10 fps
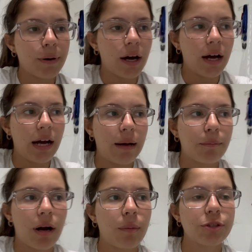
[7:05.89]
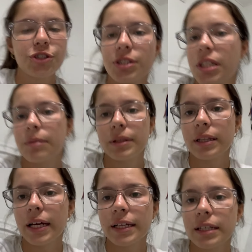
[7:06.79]
I'm probably just gonna be
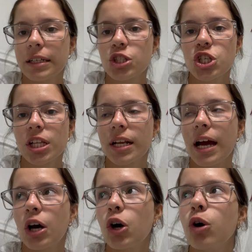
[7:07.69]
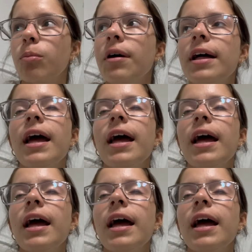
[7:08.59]
like chilling at home.